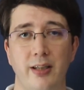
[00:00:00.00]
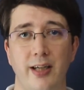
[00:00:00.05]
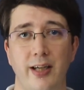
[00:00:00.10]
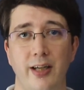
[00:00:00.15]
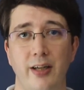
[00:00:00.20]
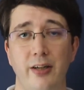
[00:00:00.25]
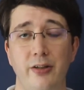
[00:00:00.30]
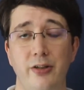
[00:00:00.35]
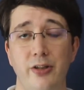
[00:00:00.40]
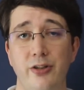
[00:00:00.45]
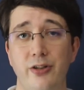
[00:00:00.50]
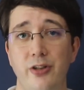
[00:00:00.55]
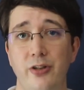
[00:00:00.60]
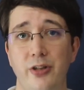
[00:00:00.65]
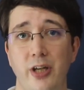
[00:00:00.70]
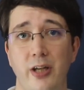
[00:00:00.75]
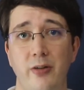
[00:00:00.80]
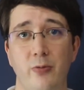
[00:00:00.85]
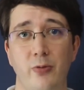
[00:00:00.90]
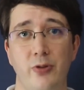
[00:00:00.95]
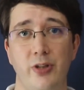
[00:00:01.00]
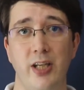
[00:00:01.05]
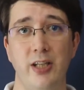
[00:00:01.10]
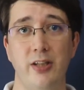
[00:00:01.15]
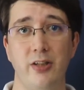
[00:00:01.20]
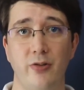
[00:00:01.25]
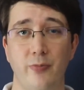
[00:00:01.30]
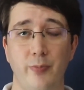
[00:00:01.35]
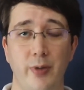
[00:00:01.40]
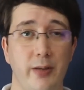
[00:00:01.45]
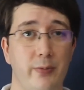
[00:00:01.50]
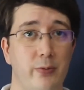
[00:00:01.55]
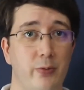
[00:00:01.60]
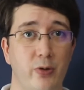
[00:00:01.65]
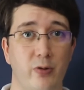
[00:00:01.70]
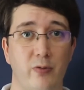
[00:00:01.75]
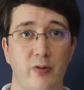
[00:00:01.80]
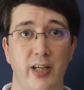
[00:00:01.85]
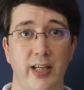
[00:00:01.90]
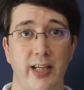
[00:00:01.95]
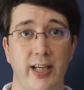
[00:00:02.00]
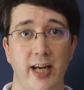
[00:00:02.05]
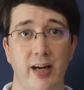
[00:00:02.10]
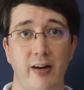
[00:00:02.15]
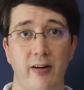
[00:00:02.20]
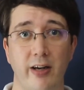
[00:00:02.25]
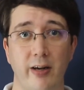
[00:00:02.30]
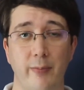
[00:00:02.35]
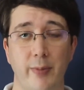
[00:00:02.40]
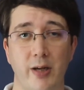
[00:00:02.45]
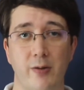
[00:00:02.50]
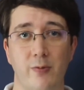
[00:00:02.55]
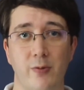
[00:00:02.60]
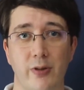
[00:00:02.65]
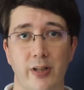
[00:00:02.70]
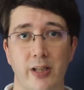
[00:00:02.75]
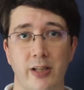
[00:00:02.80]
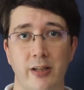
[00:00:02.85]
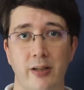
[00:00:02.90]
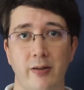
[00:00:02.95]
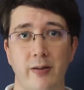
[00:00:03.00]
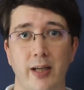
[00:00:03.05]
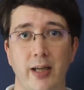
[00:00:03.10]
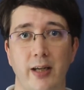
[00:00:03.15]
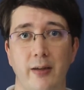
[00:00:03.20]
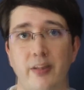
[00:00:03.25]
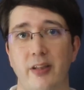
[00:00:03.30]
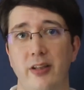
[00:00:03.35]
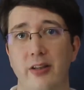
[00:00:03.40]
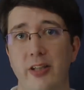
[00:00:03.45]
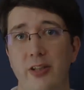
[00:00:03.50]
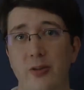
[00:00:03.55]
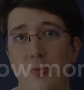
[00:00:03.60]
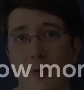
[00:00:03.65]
and just the general sense of people not really caring about what they're doing. This